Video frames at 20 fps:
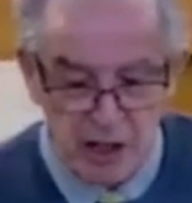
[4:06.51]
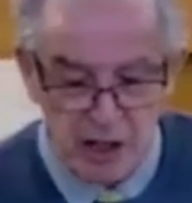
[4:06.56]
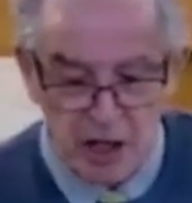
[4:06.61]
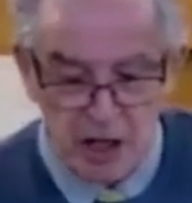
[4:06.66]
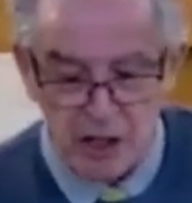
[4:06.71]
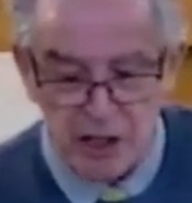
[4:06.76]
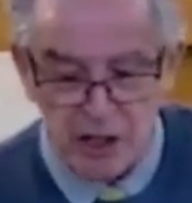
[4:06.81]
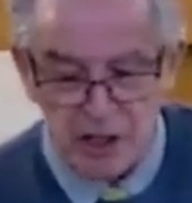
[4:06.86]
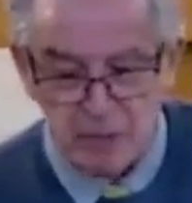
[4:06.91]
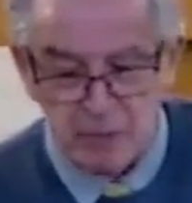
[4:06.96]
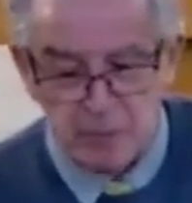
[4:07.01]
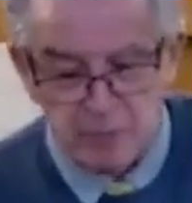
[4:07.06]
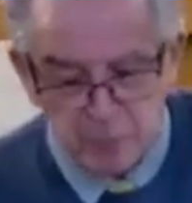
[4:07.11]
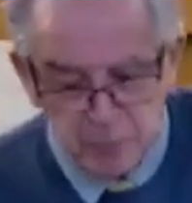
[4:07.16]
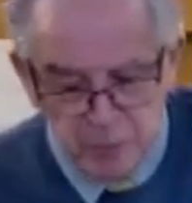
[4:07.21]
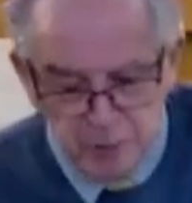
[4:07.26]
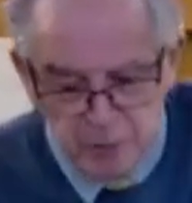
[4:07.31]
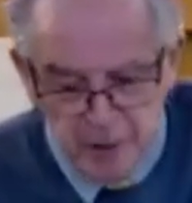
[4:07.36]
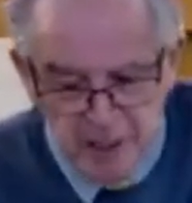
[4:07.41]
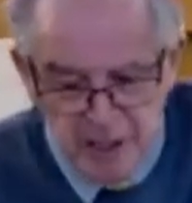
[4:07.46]
And he
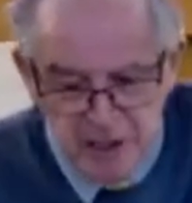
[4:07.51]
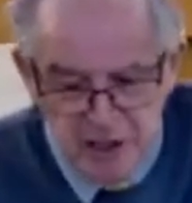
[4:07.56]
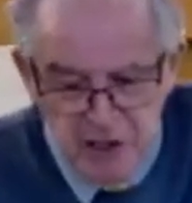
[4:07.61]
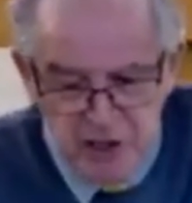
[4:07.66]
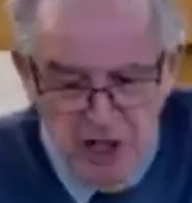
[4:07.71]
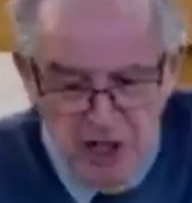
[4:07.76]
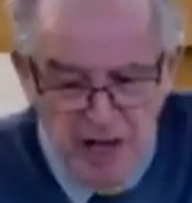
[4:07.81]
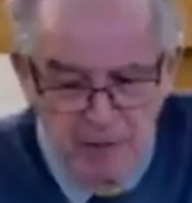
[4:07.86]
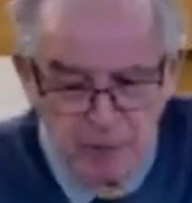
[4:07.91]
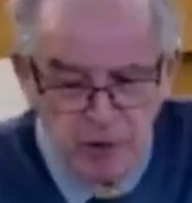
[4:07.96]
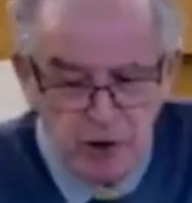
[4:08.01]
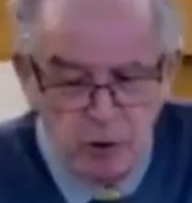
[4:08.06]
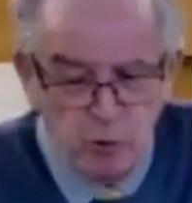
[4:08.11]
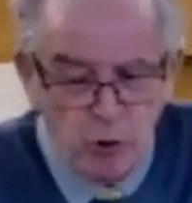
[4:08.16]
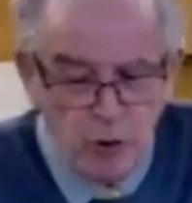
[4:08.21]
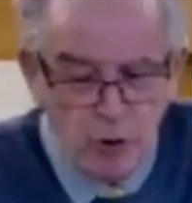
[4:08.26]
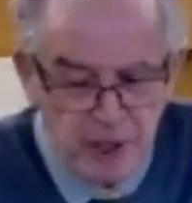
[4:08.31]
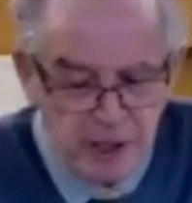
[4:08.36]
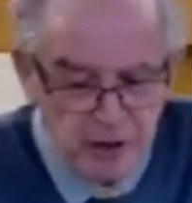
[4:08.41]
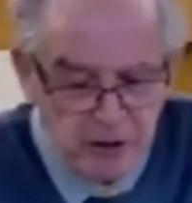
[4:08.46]
spends the time with the
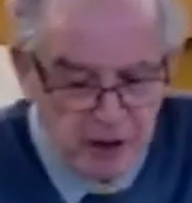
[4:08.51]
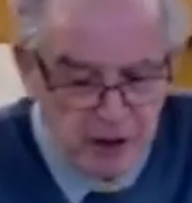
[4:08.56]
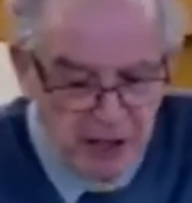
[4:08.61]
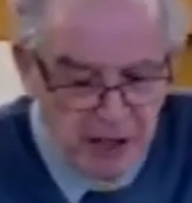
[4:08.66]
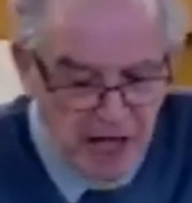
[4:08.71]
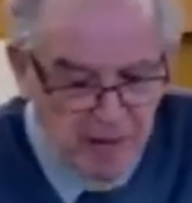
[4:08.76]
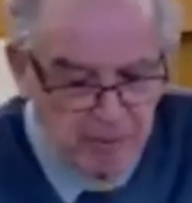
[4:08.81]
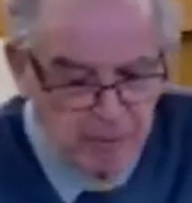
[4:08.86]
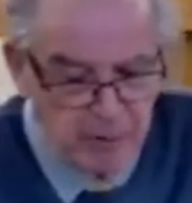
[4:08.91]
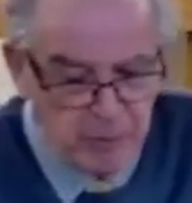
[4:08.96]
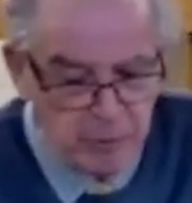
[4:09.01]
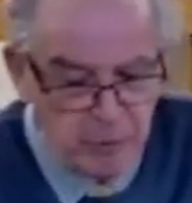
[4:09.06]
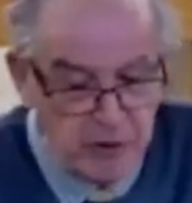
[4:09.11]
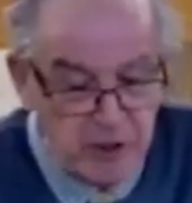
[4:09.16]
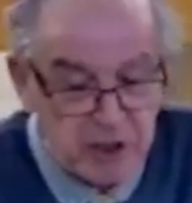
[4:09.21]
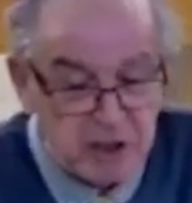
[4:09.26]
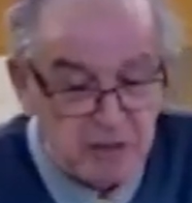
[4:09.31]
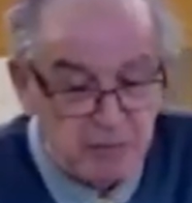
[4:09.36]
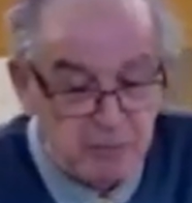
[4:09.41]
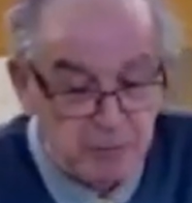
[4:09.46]
women in the camp and with
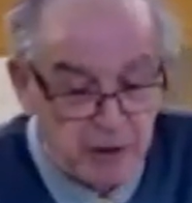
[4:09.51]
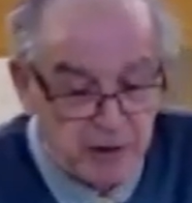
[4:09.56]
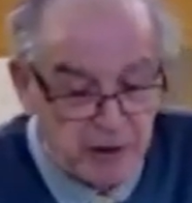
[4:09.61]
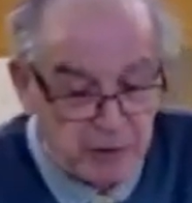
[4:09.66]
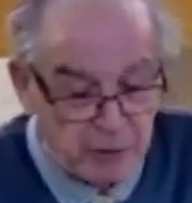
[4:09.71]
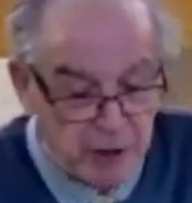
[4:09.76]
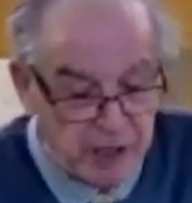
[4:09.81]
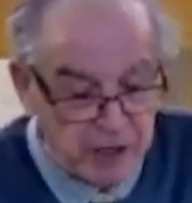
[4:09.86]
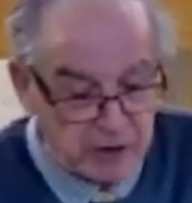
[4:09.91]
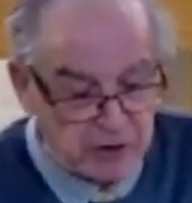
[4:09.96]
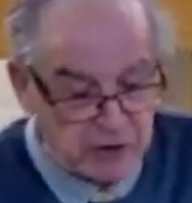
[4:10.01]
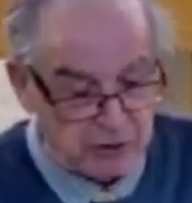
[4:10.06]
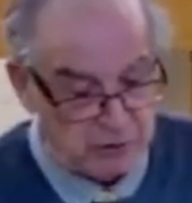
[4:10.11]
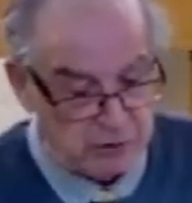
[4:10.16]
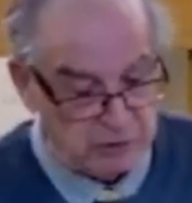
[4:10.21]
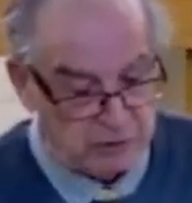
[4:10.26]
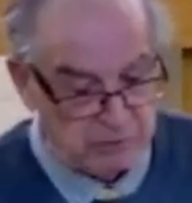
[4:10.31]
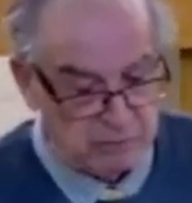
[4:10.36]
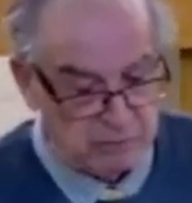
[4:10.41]
his mother Rachel.